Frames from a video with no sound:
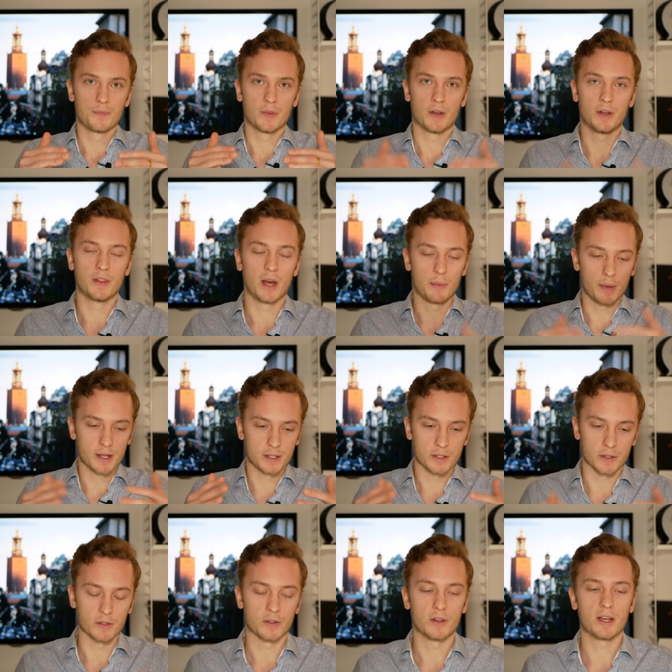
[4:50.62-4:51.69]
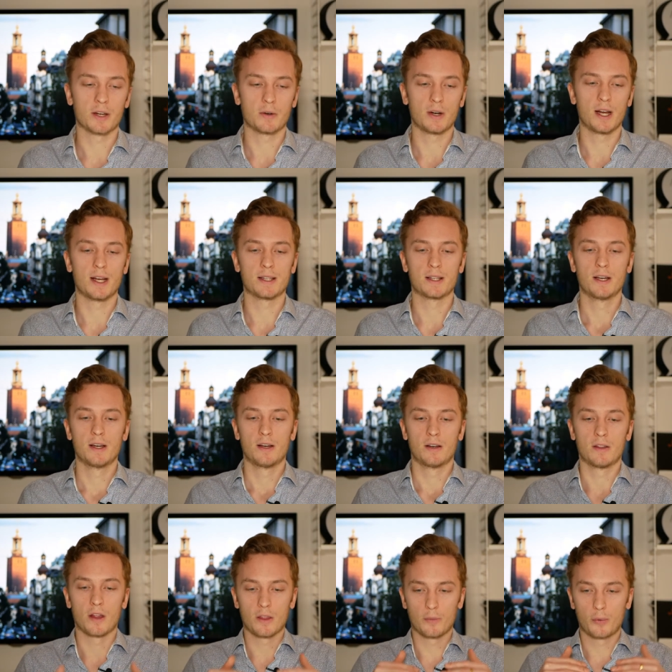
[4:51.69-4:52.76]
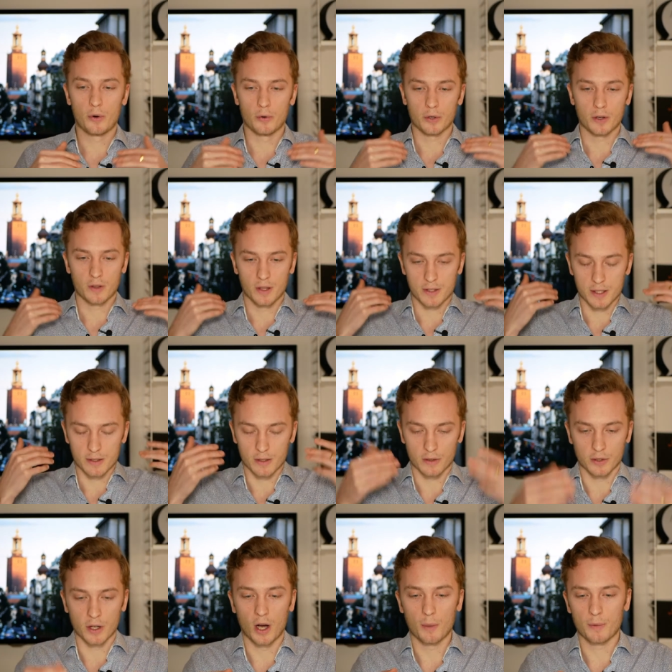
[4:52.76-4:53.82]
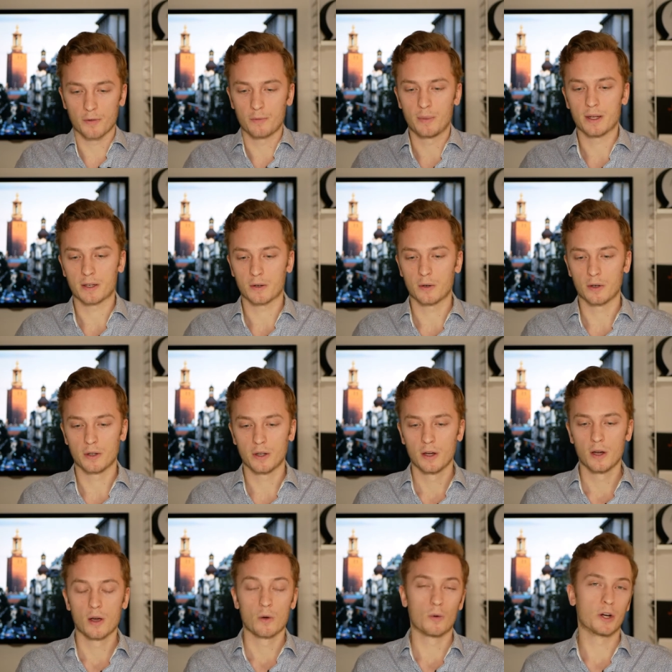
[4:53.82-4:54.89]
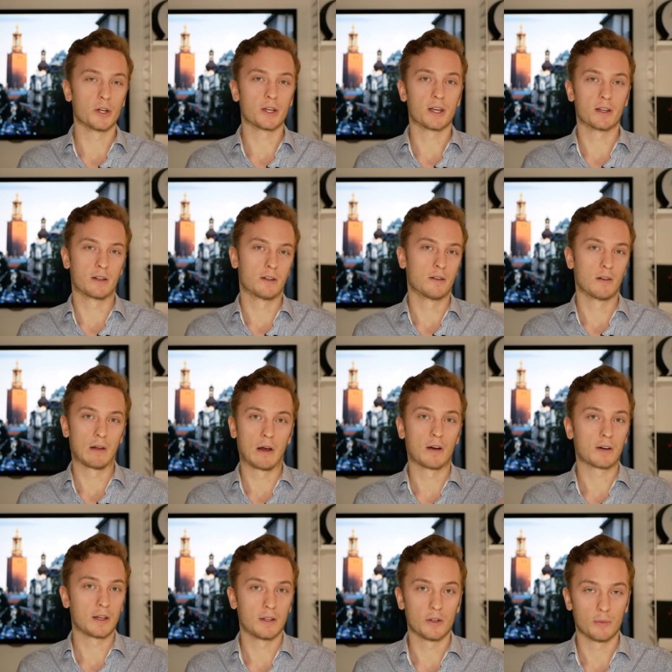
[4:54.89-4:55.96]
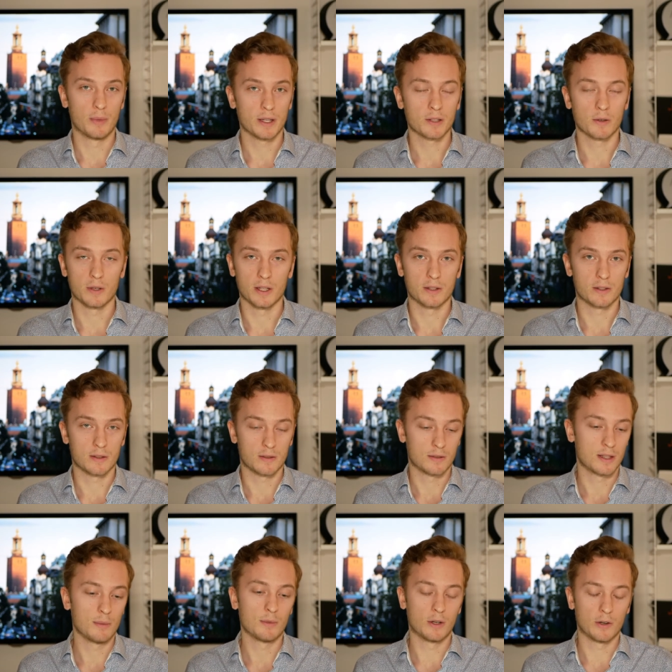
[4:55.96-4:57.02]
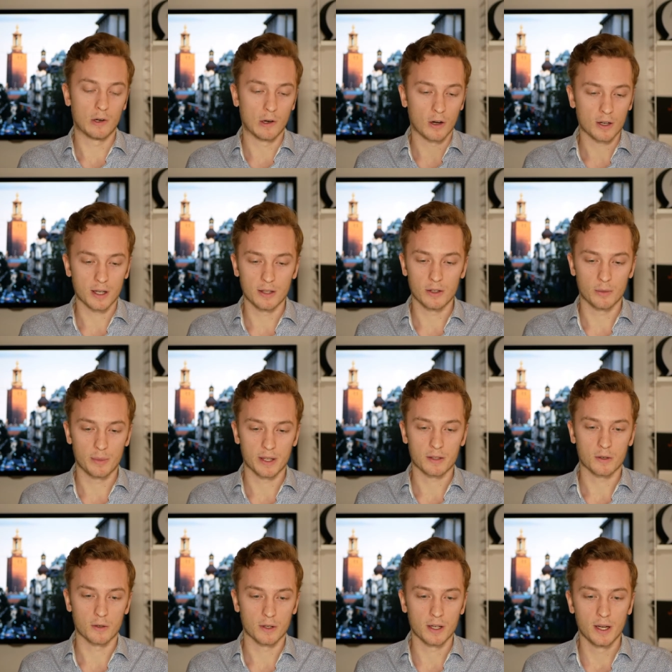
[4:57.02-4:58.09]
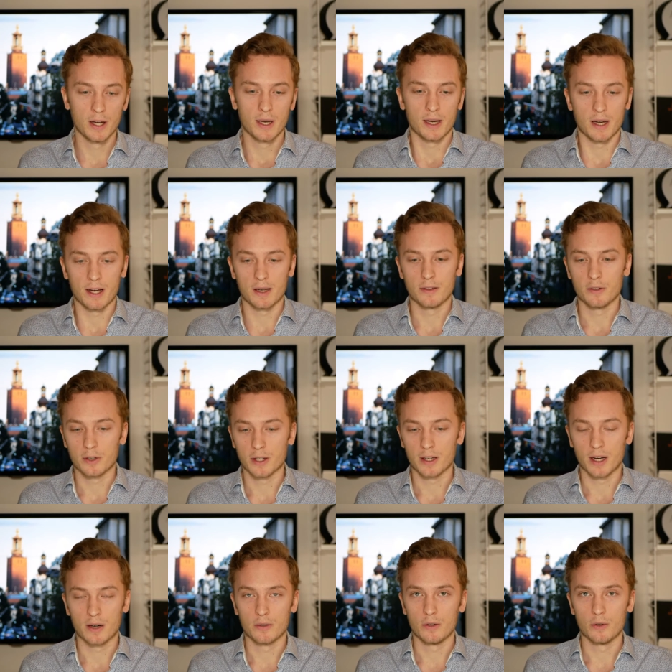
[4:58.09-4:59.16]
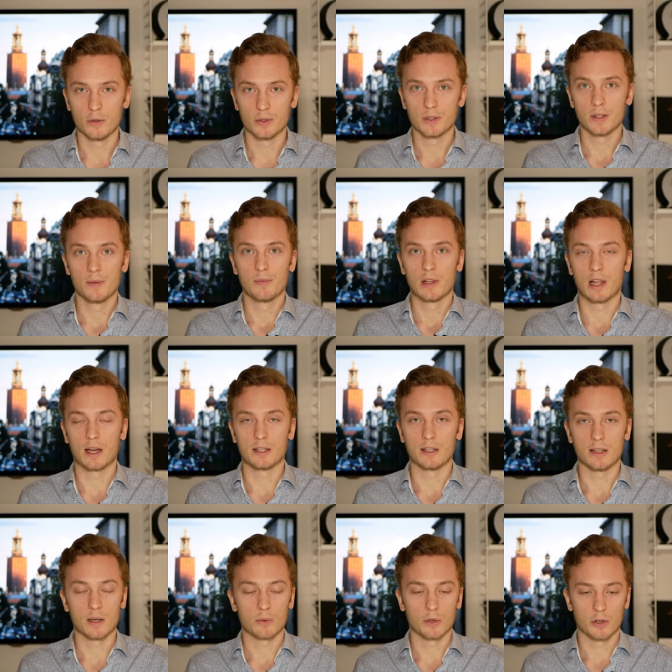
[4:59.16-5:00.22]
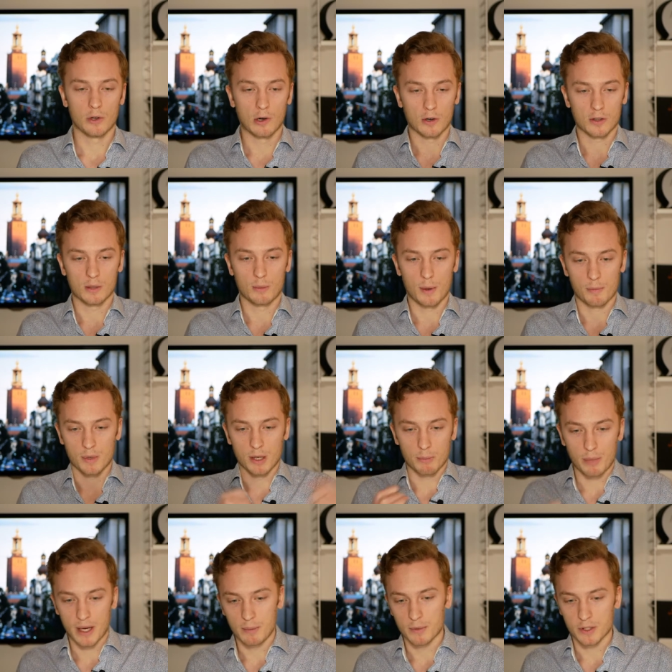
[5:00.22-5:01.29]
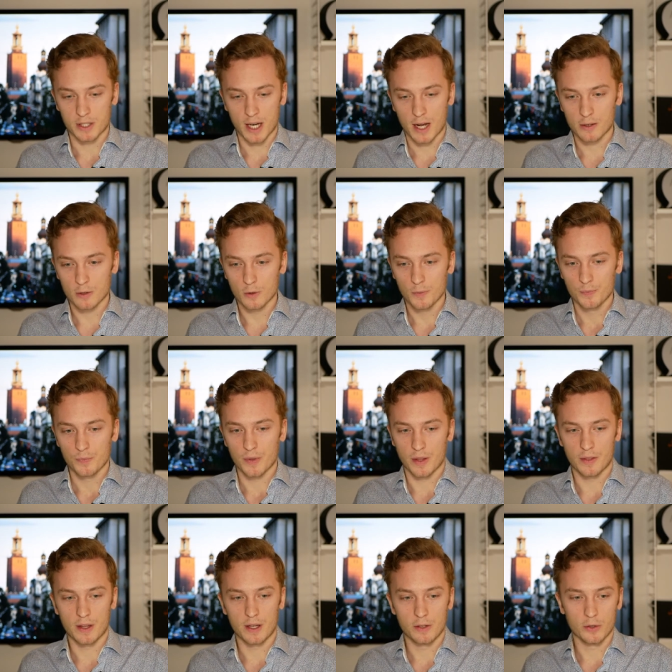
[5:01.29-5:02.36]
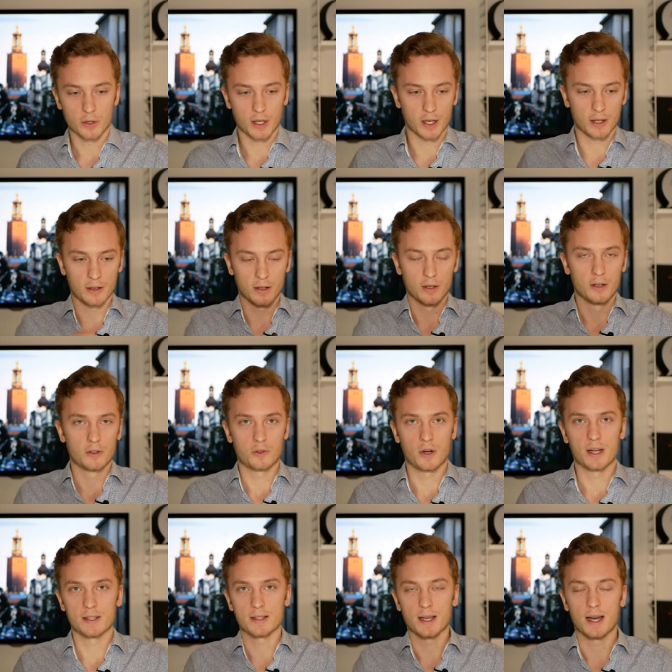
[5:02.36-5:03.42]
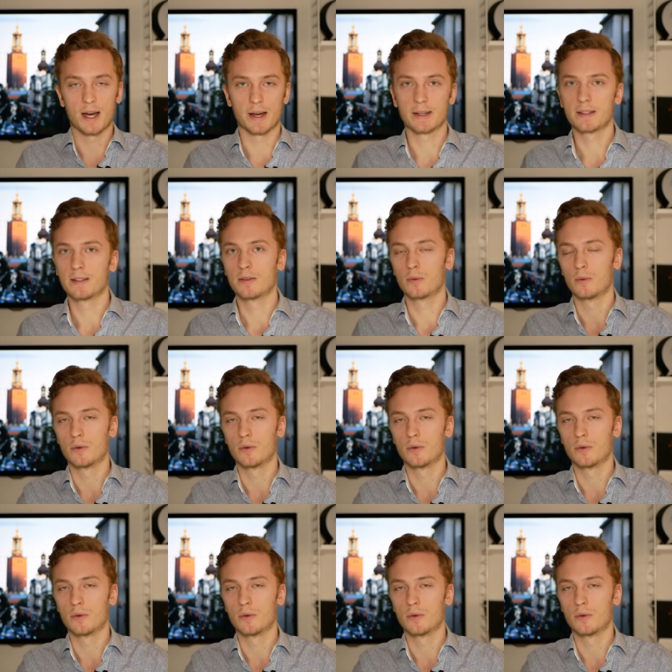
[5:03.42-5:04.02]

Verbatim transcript: uh, dimension. So they create another protocol that sits on top of Bitcoin where you can lock in your Bitcoin. It's similar. You lock in your Bitcoin and you can now use Lightning Network. You lock them up in a payment channel, and then you can transact